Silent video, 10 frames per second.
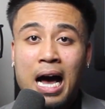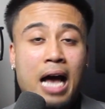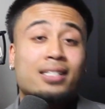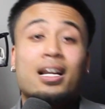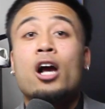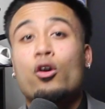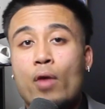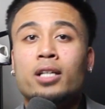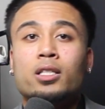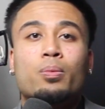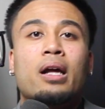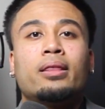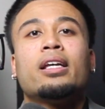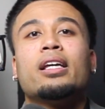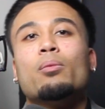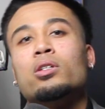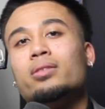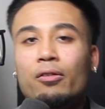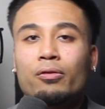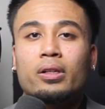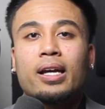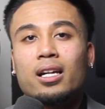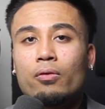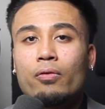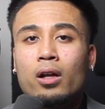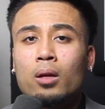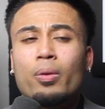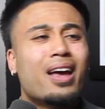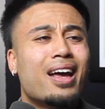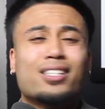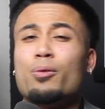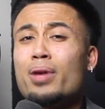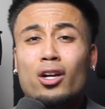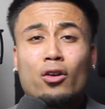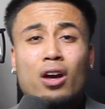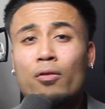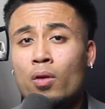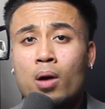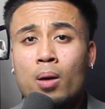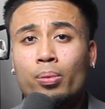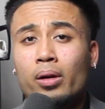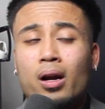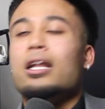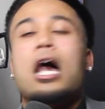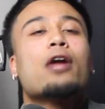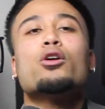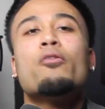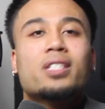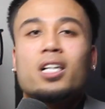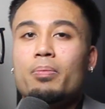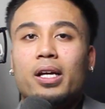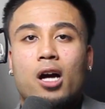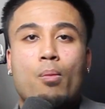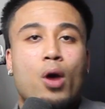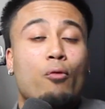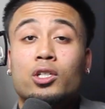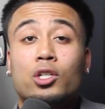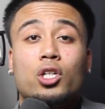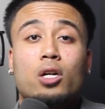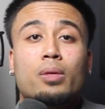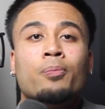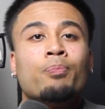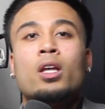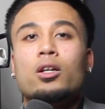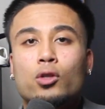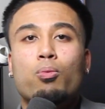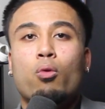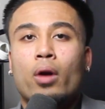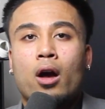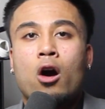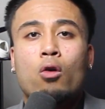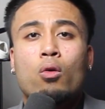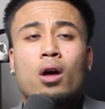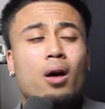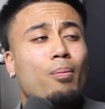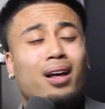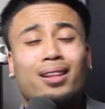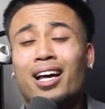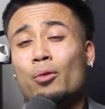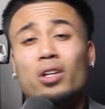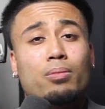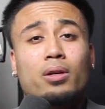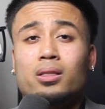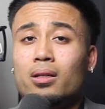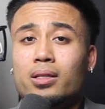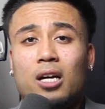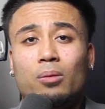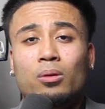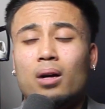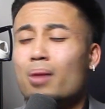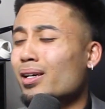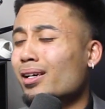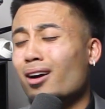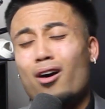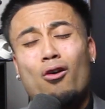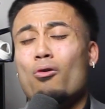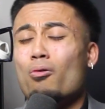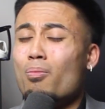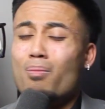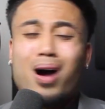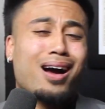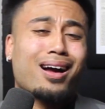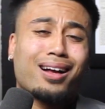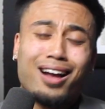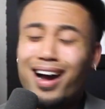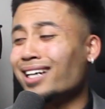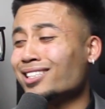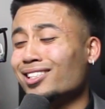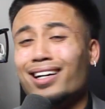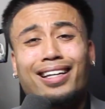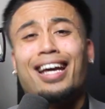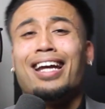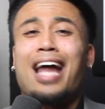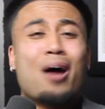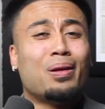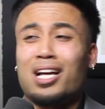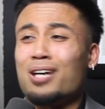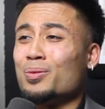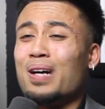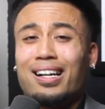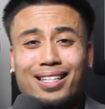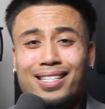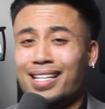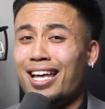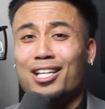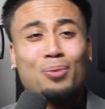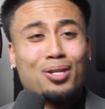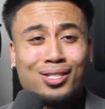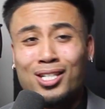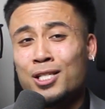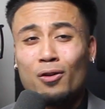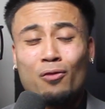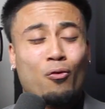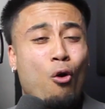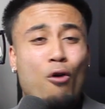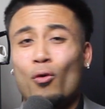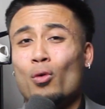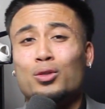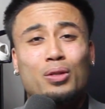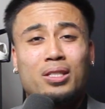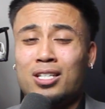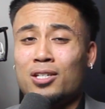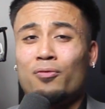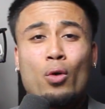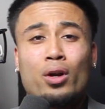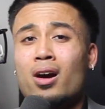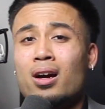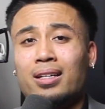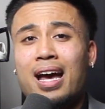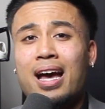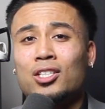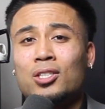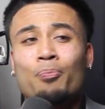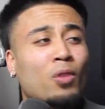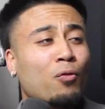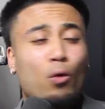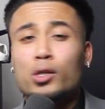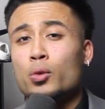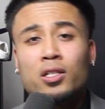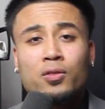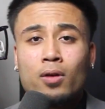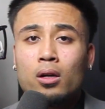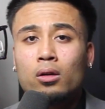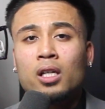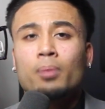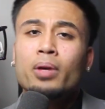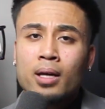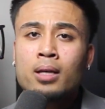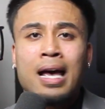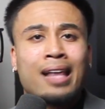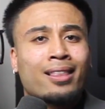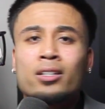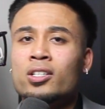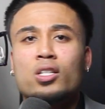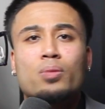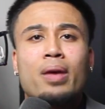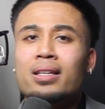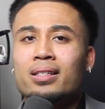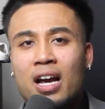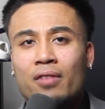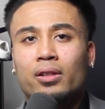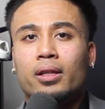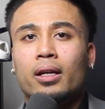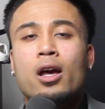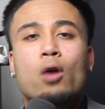He's not great, but I think he most definitely can develop into being a great football player. Now, I don't know if he's going to become a Richard Sherman 2.0, but I like what he brings to the table. I mean, oh my gosh. Again, how many times am I going to say this? But 6'4", full 2.6, 40-yard dash, 42-inch vertical leap. And yes, athleticism isn't everything.